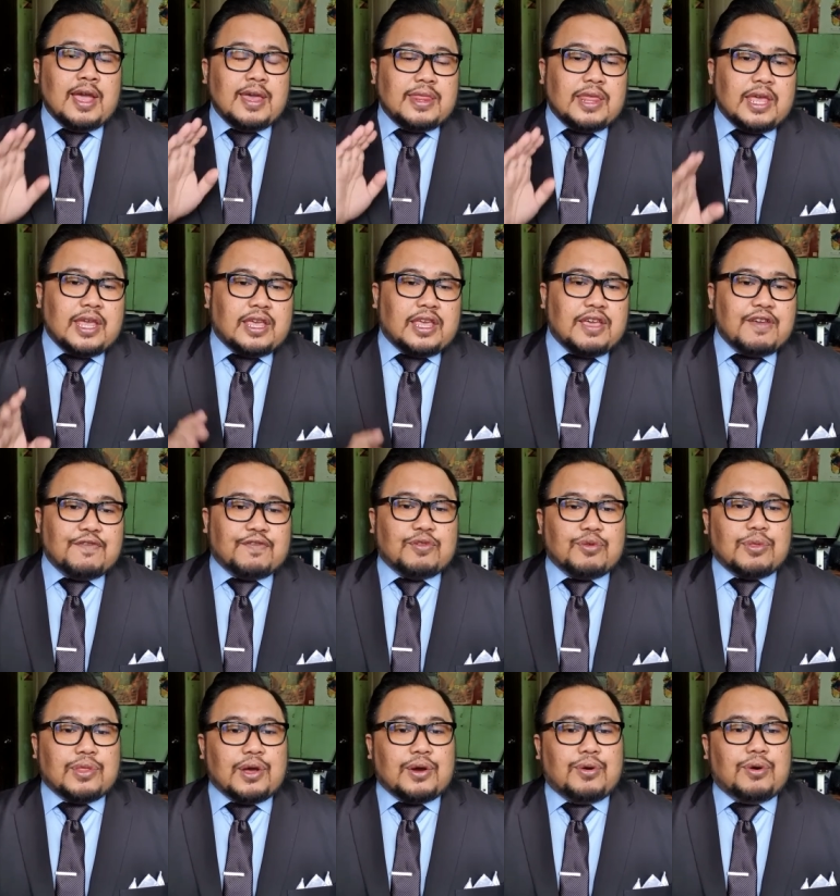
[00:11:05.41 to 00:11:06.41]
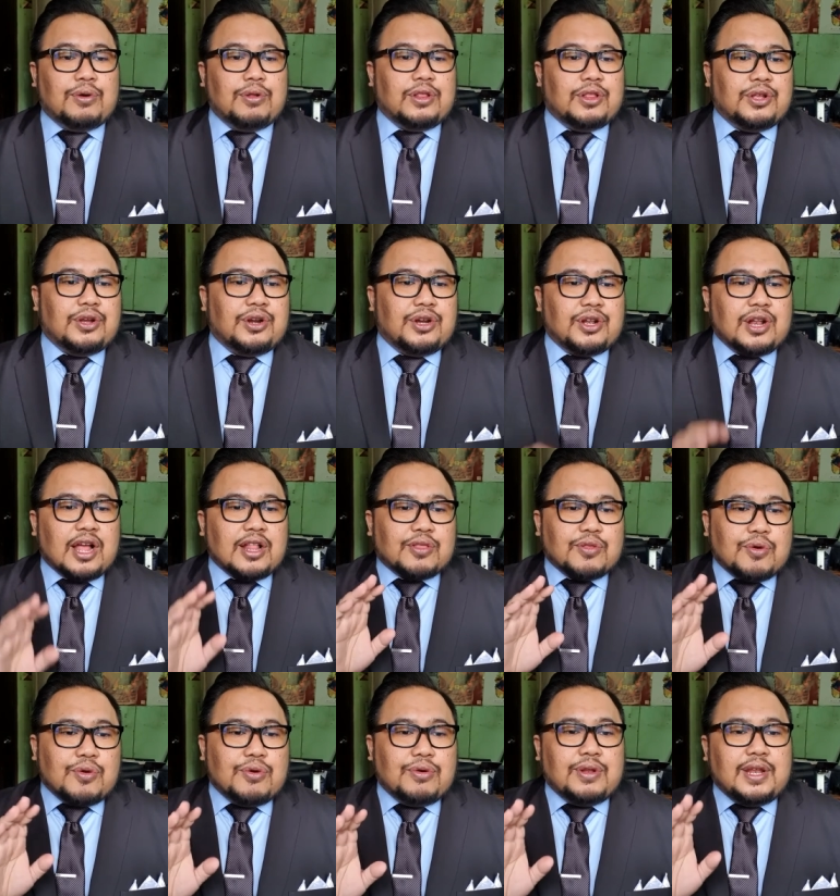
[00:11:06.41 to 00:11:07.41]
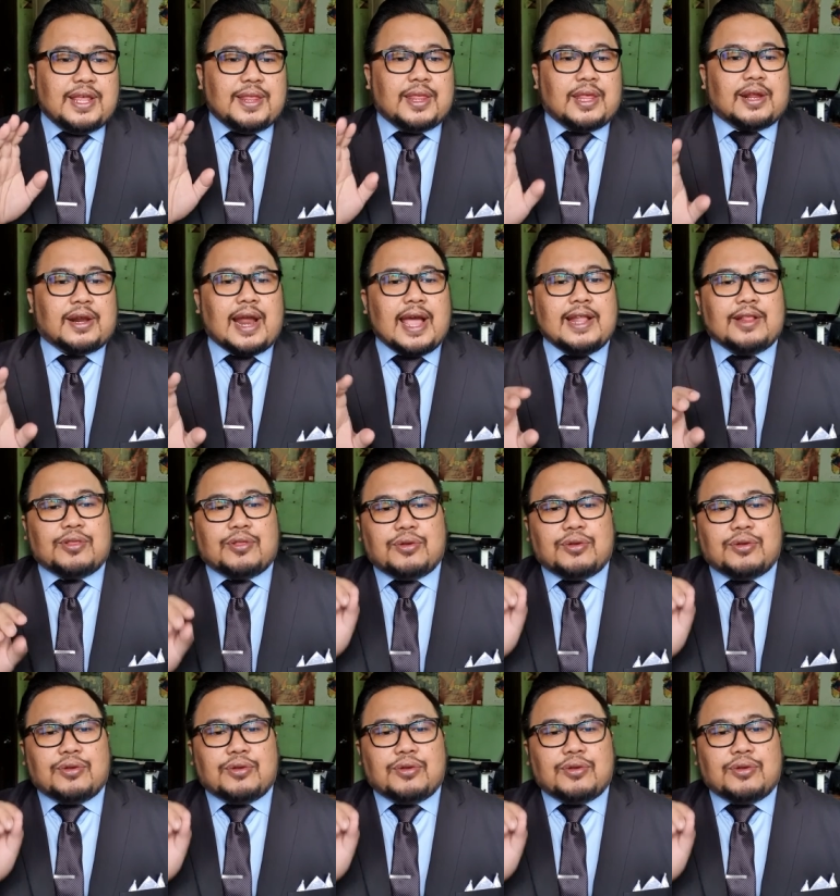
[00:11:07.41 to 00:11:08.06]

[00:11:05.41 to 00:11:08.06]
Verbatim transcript: They give to the holder not only the right